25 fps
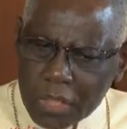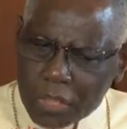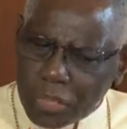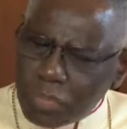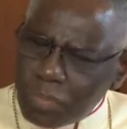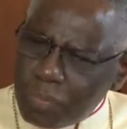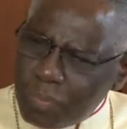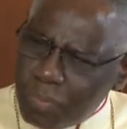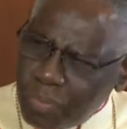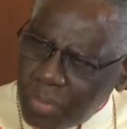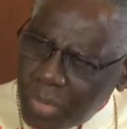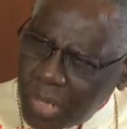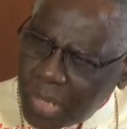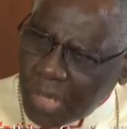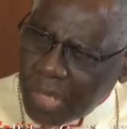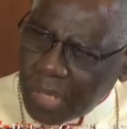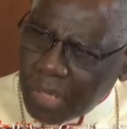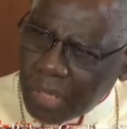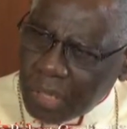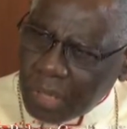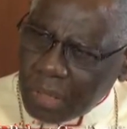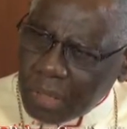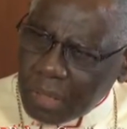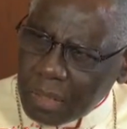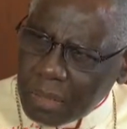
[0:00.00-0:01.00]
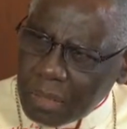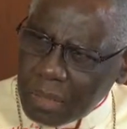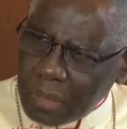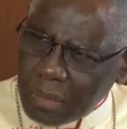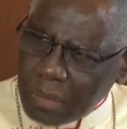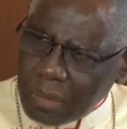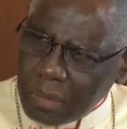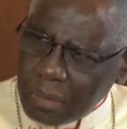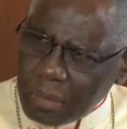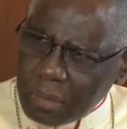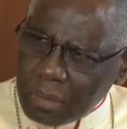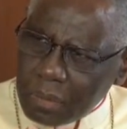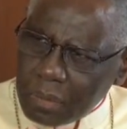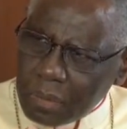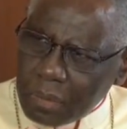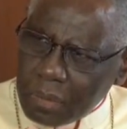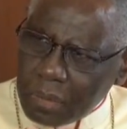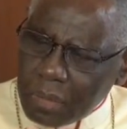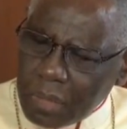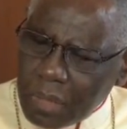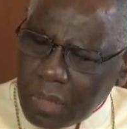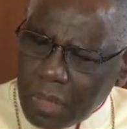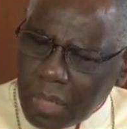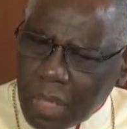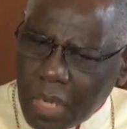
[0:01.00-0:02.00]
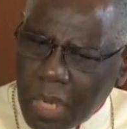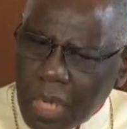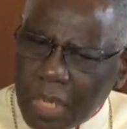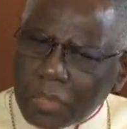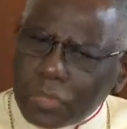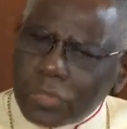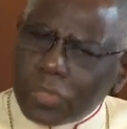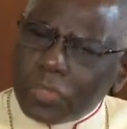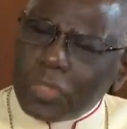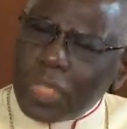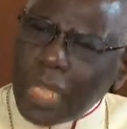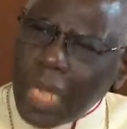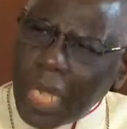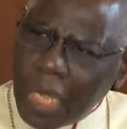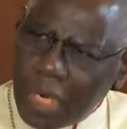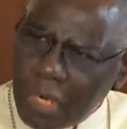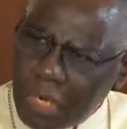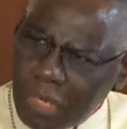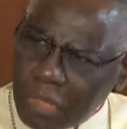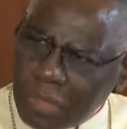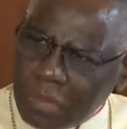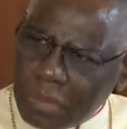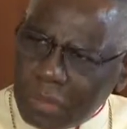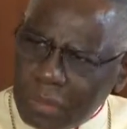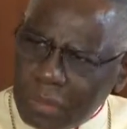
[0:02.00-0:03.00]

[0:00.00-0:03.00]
to pray, you know, mm-hmm. and to dialogue.